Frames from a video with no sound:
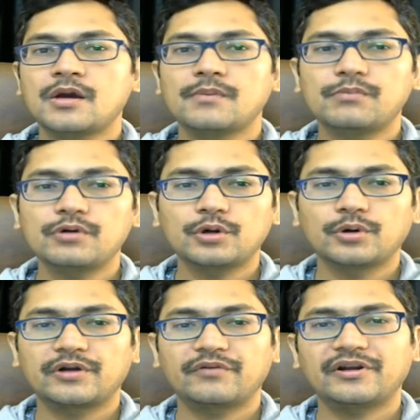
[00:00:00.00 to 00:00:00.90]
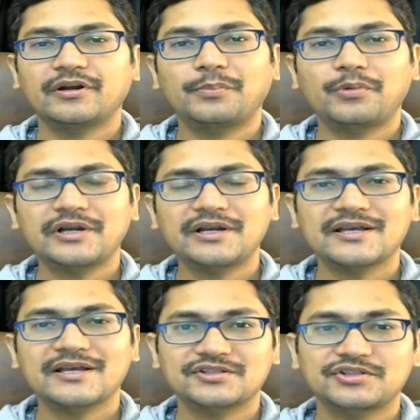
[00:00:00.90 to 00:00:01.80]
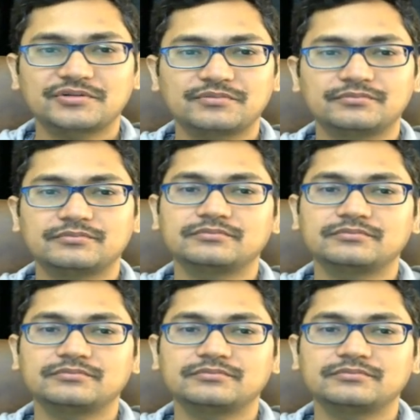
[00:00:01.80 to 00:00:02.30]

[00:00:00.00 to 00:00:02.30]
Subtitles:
Moreover, when opponent has